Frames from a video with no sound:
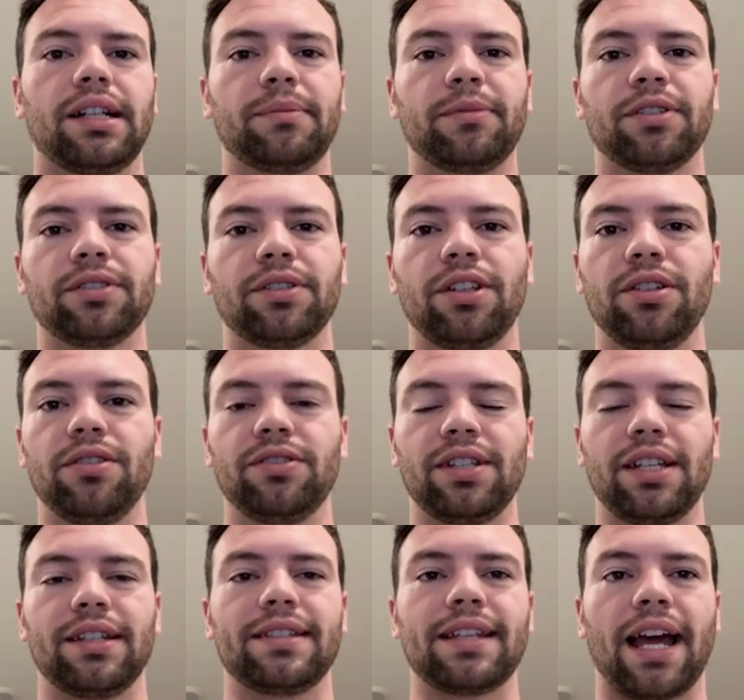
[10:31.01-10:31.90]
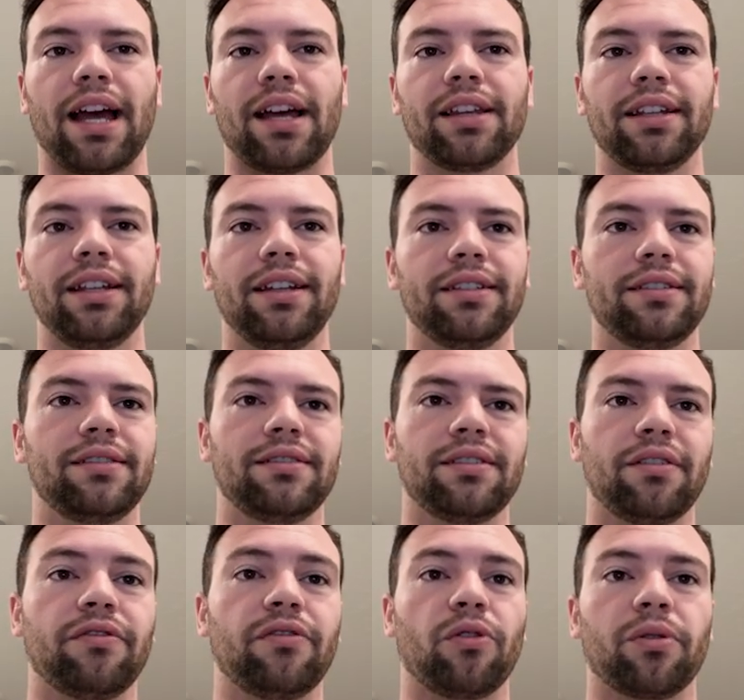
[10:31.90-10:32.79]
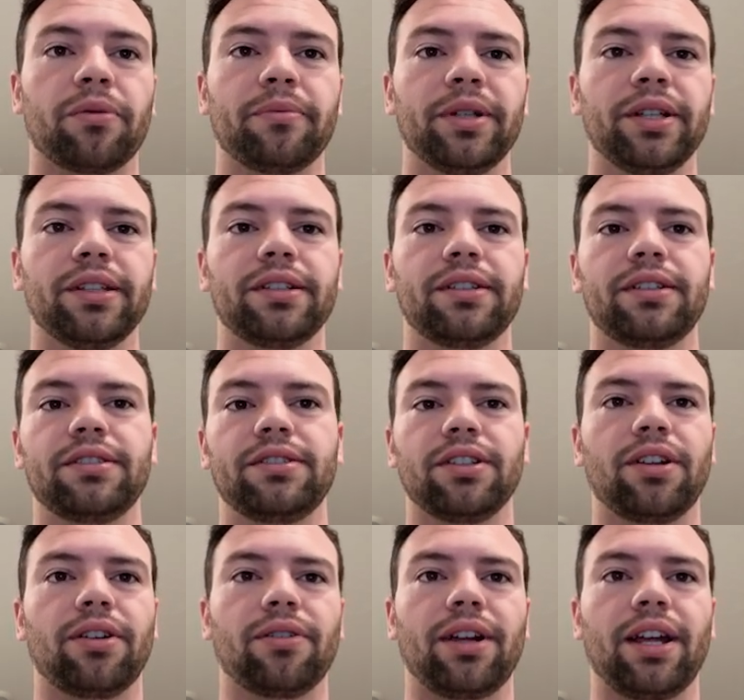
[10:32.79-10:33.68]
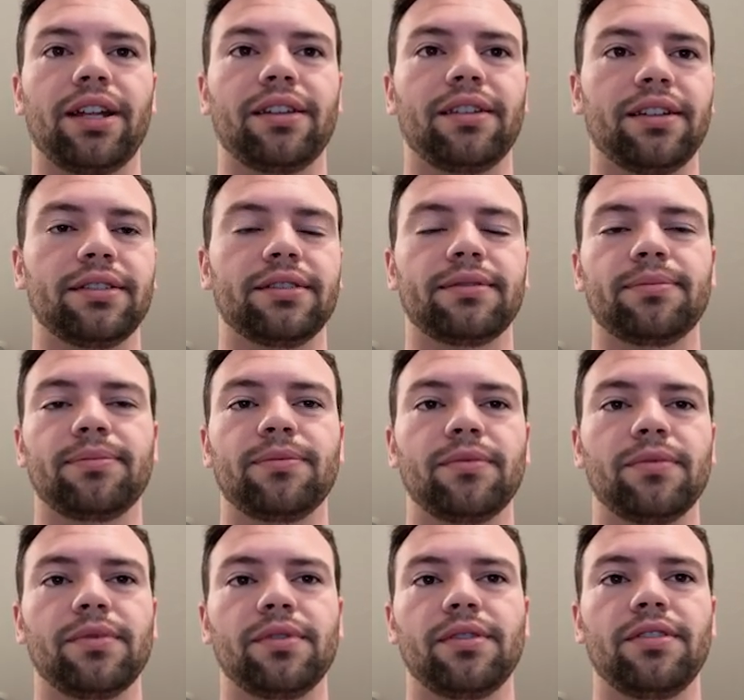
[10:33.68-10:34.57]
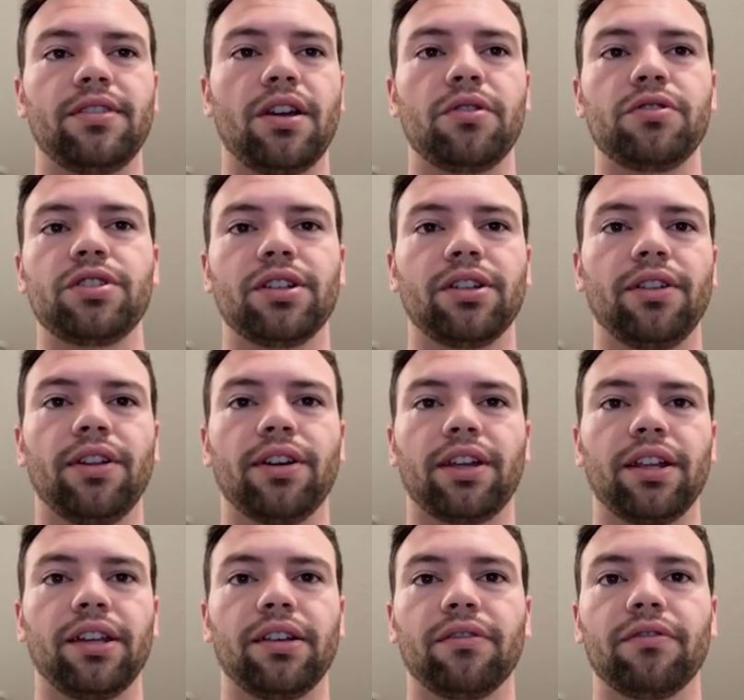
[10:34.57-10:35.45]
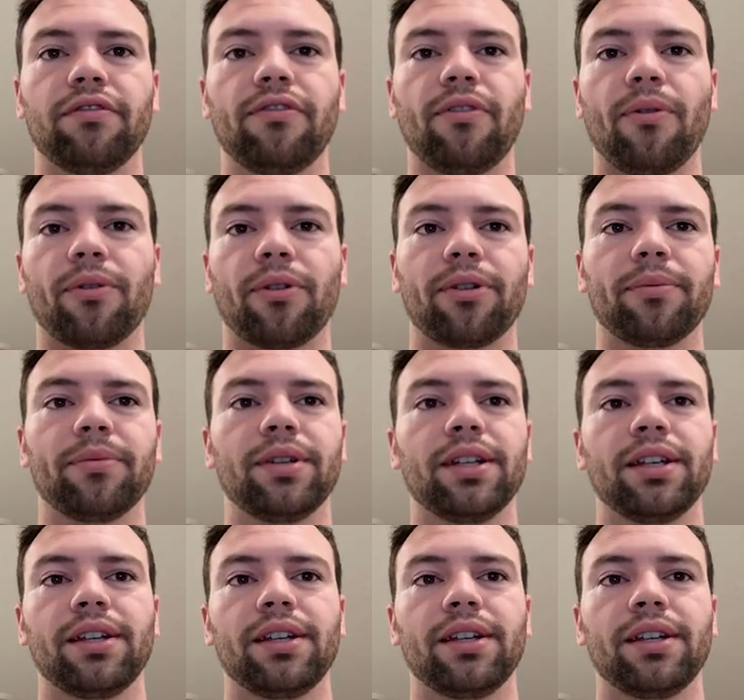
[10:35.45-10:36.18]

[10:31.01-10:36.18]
I'm also using Tally, it's a form builder, to create this Notion looking form